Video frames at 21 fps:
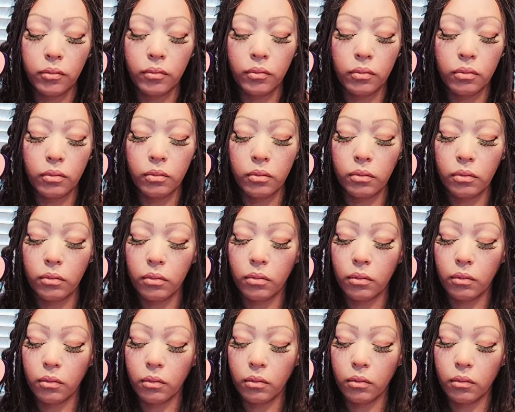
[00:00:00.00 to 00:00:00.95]

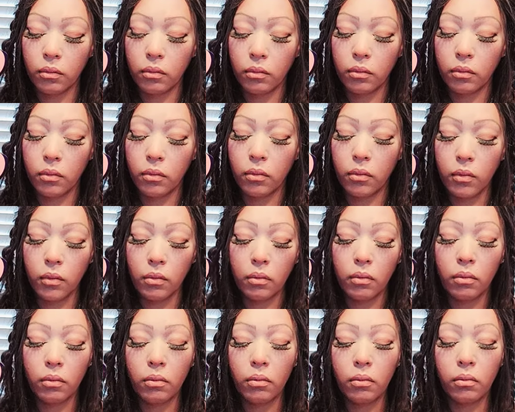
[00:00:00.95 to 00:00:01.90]

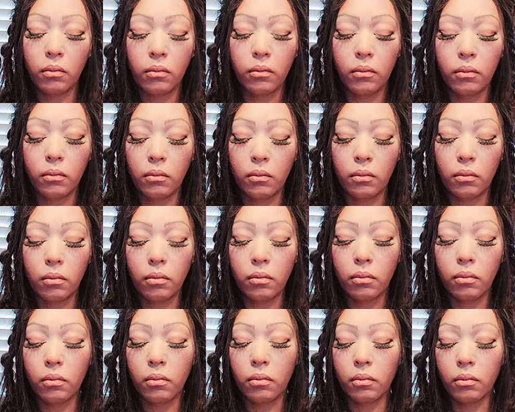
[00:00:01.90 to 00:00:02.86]

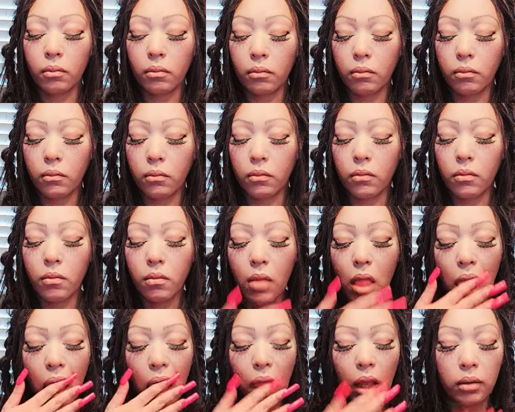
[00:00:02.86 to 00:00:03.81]

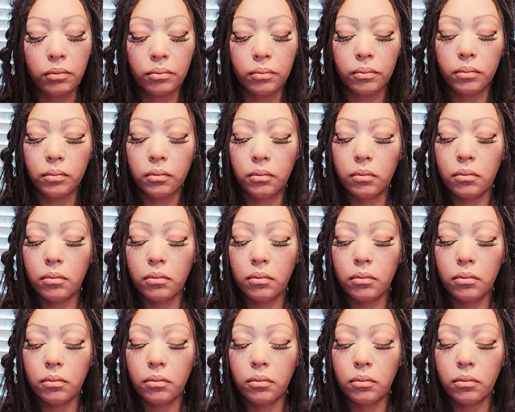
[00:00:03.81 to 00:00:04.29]
No one is speaking in this clip.